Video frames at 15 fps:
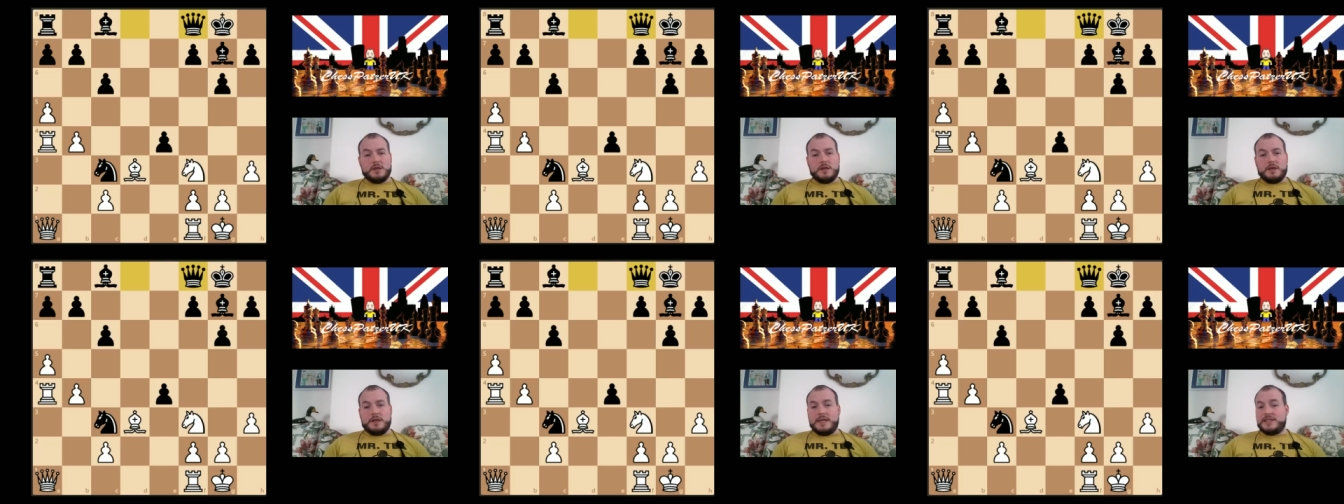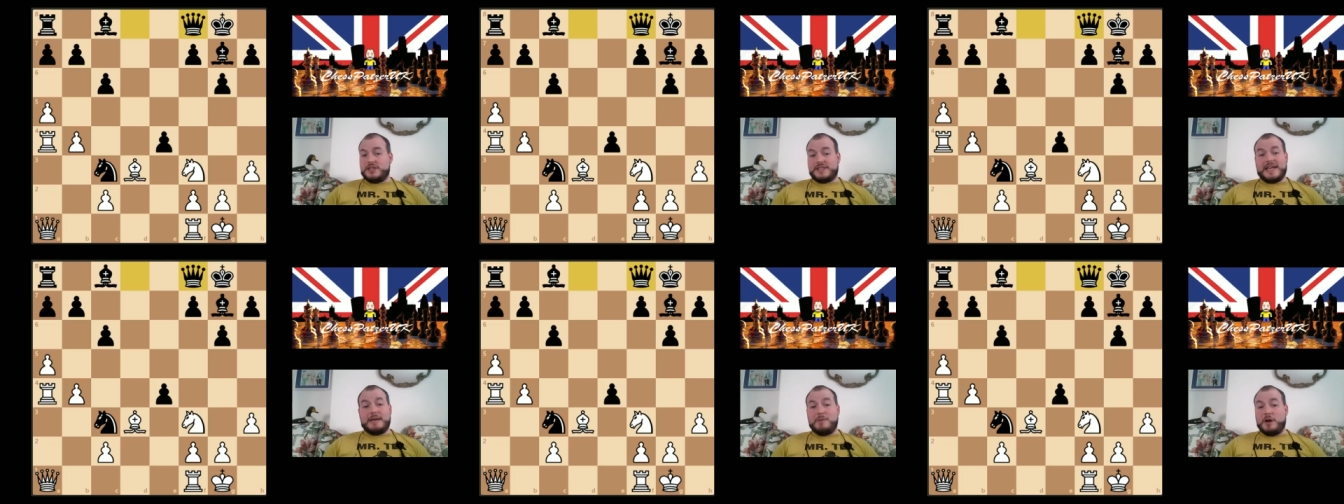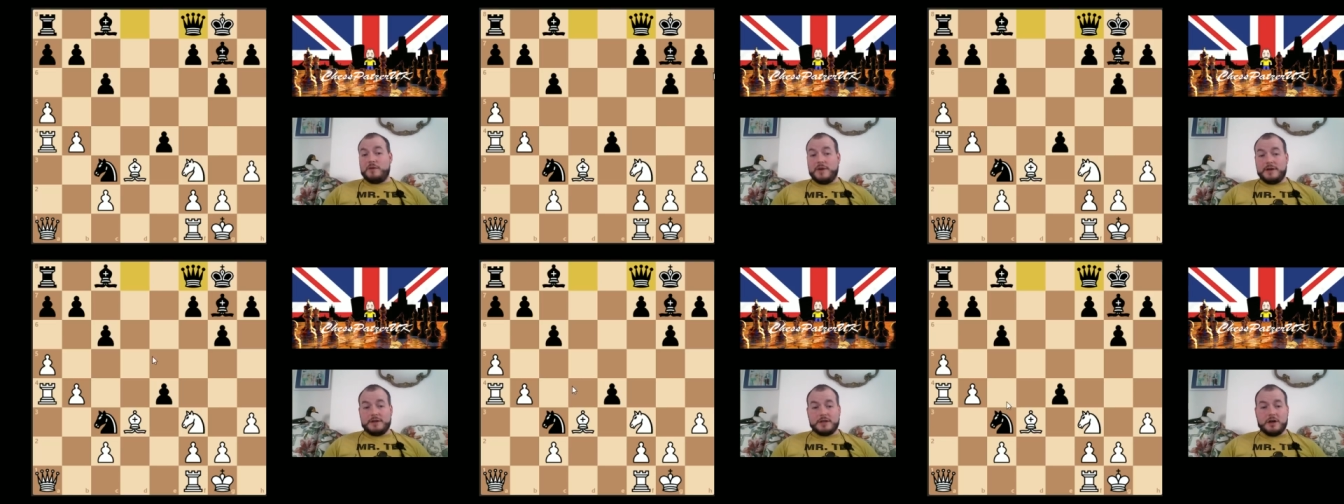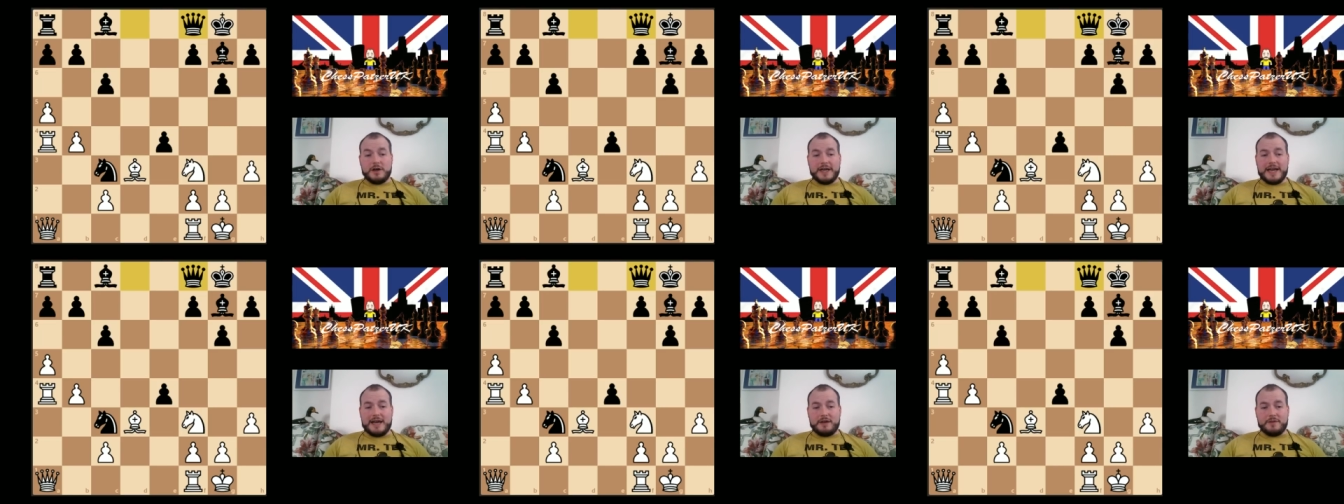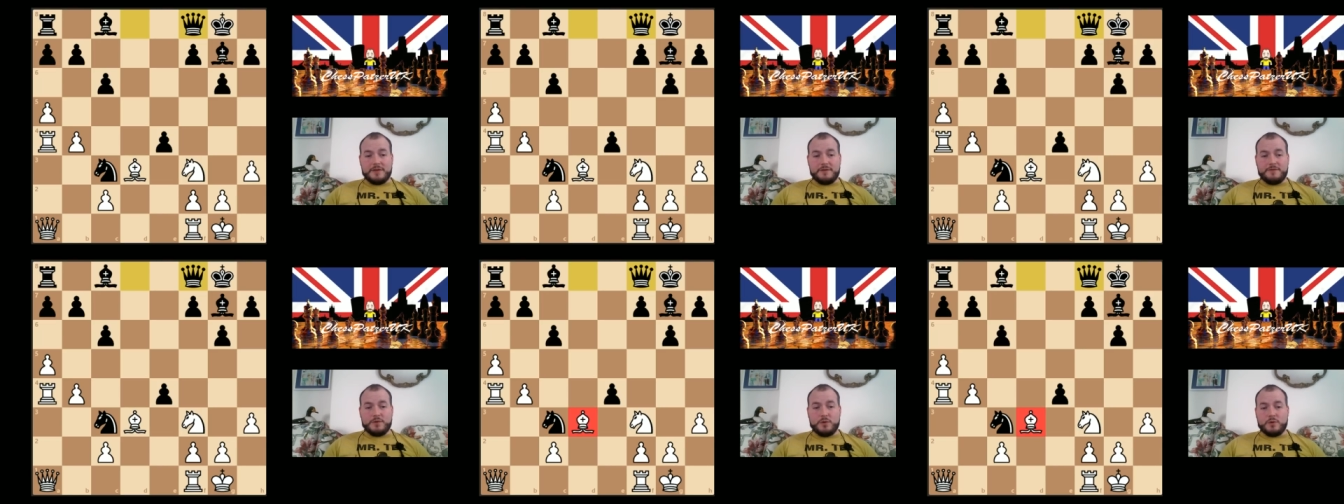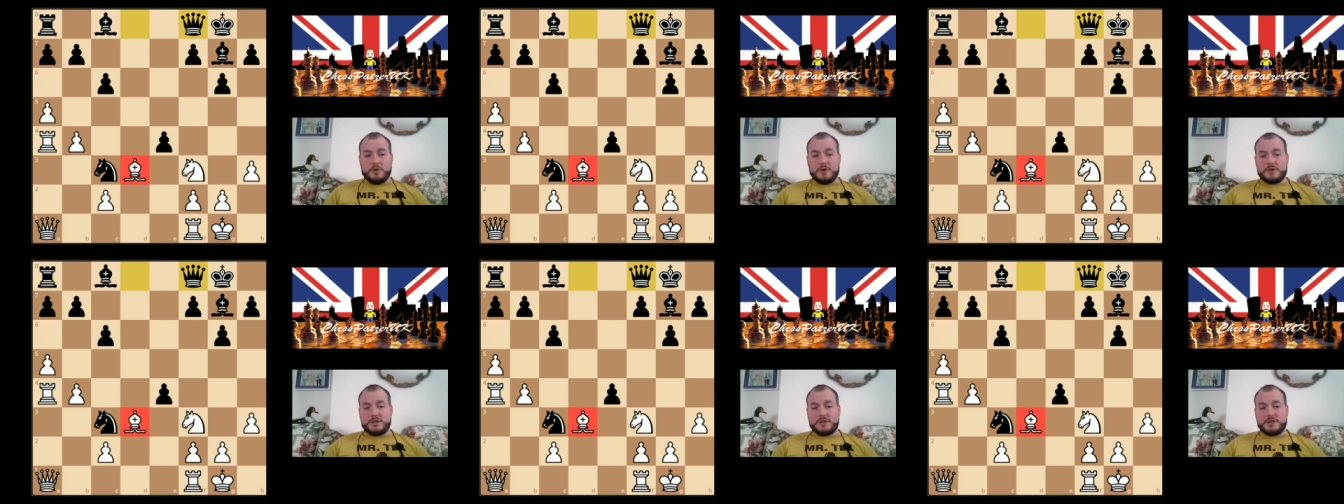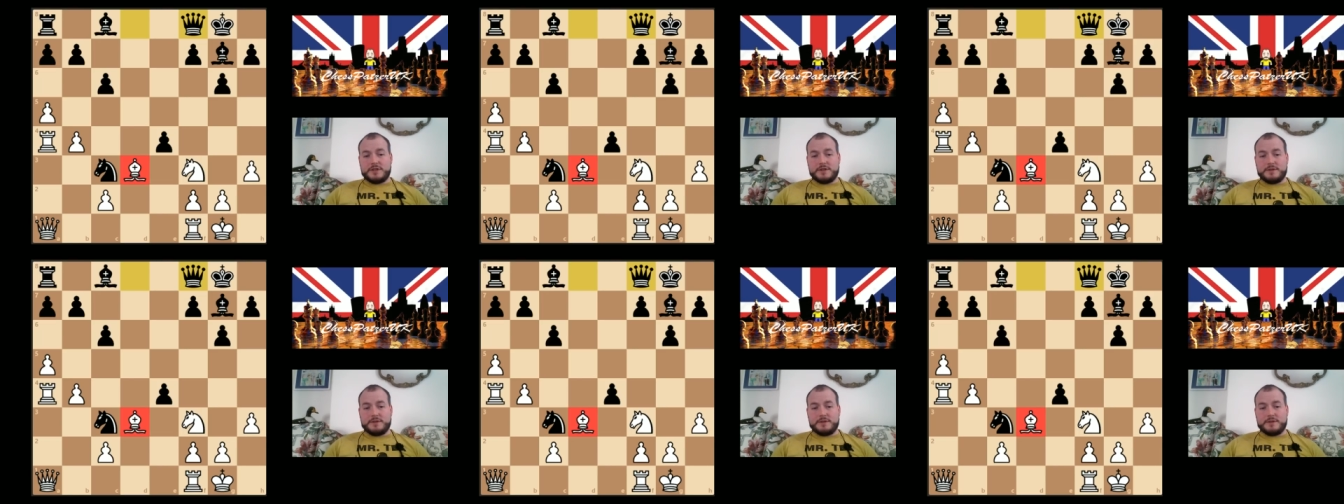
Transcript: That's just game over. Can't get out the forks.